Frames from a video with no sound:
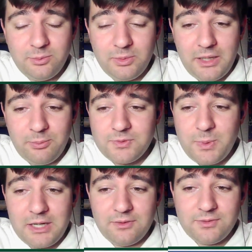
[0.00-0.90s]
Get
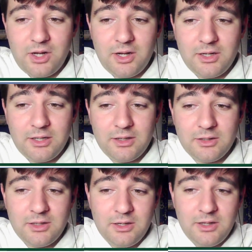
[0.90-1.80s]
perspectives on uh,
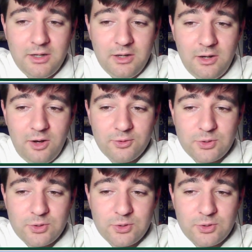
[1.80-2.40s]
other